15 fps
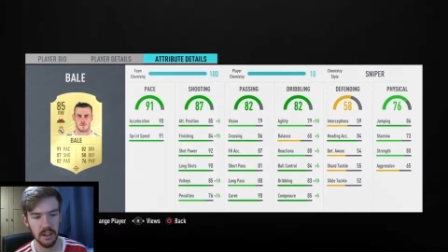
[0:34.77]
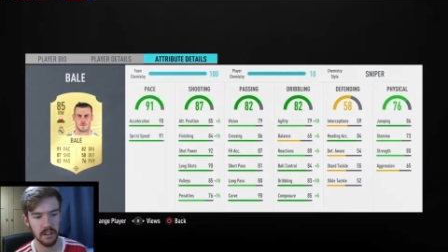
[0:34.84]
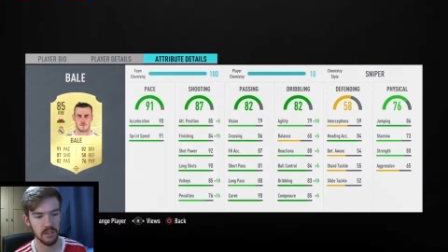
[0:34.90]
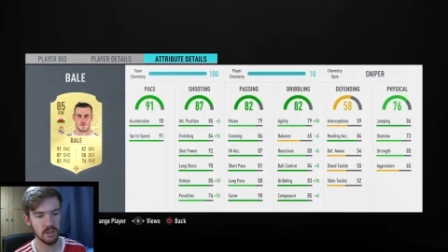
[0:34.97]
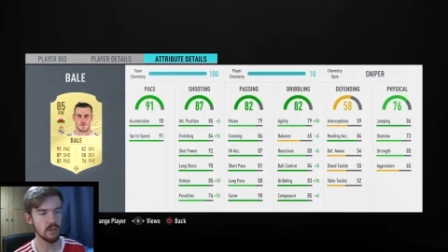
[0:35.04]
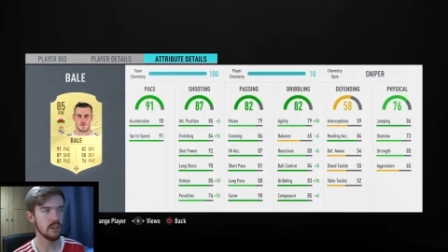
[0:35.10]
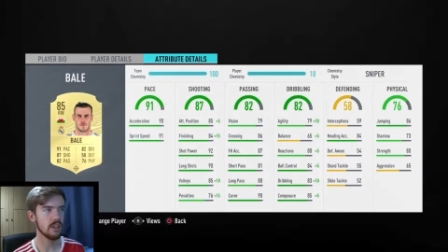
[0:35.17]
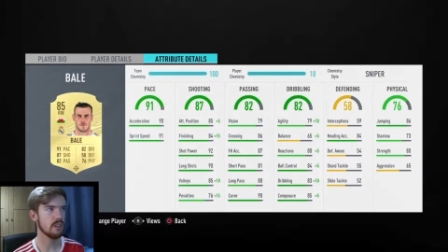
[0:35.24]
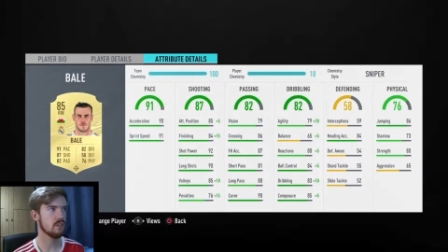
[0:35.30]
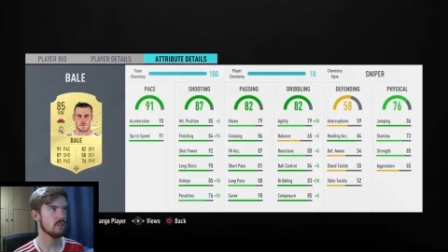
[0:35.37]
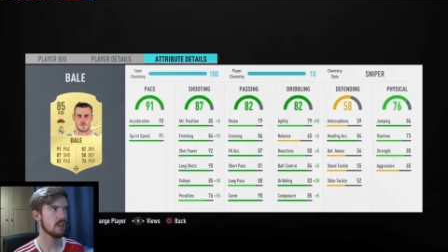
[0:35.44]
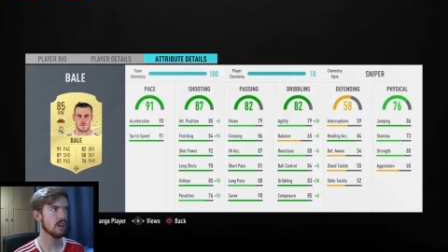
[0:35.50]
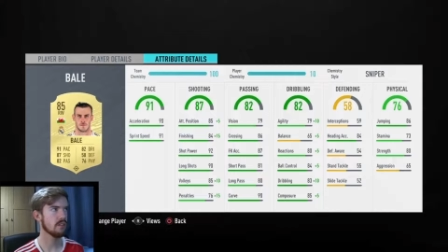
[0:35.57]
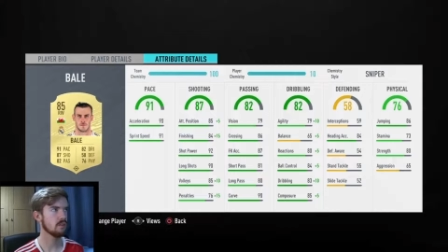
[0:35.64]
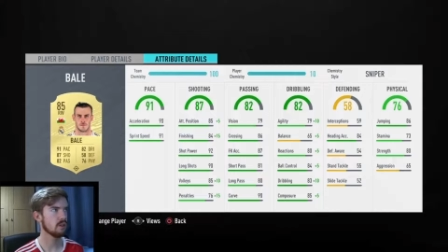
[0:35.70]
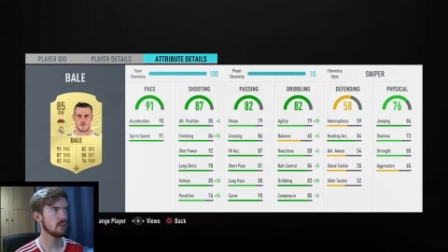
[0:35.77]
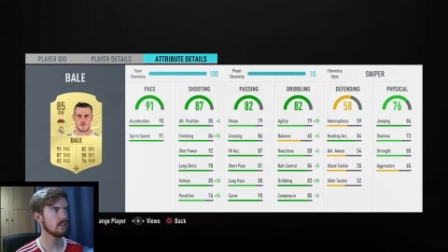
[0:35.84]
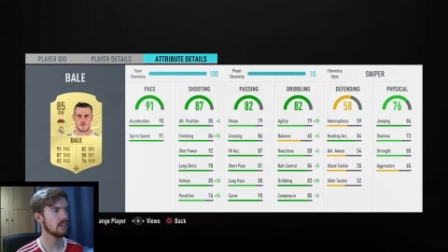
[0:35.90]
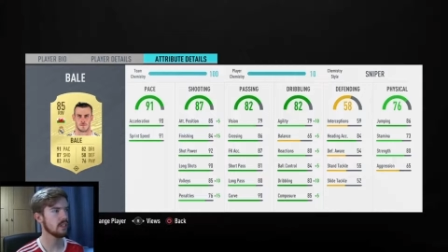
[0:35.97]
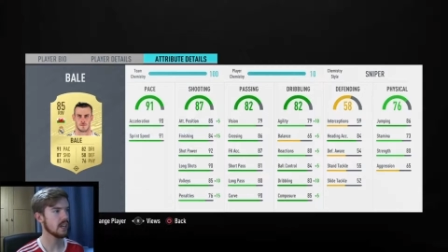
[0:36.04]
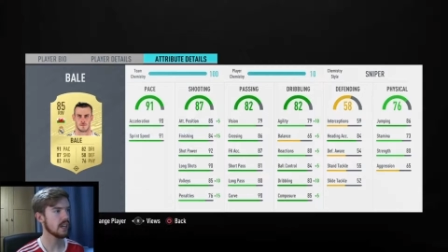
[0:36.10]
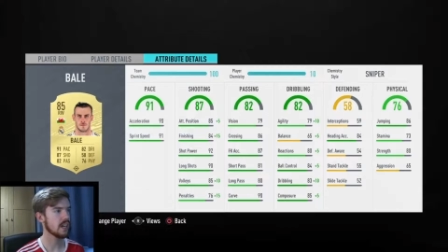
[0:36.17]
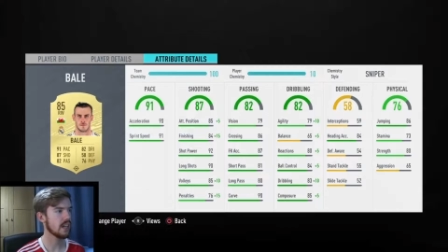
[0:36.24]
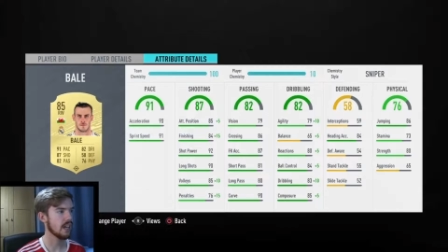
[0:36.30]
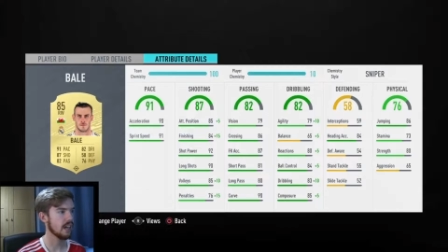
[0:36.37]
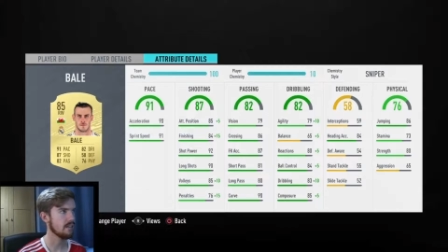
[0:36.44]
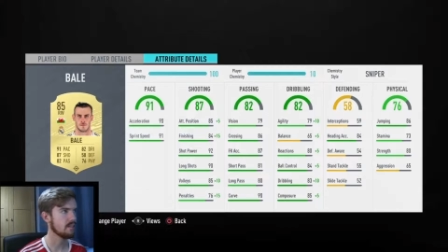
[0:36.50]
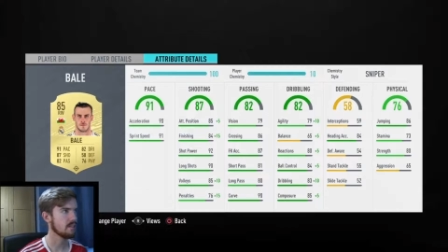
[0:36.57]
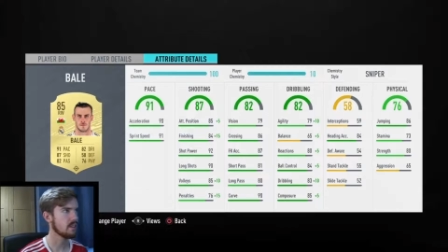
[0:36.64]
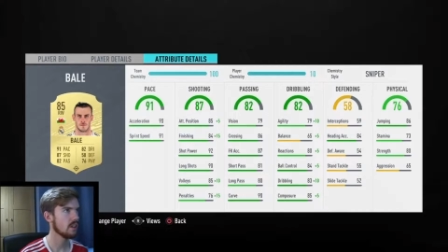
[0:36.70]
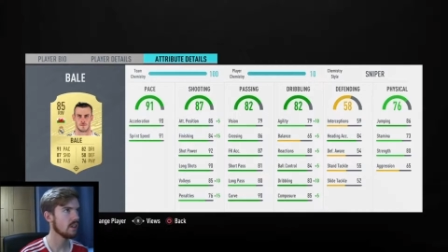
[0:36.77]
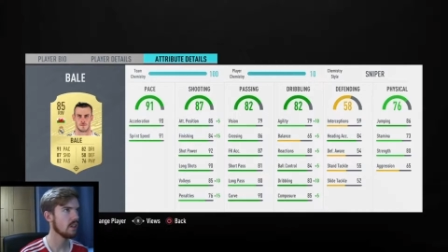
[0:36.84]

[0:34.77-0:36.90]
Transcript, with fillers: Surely you should have 20k left.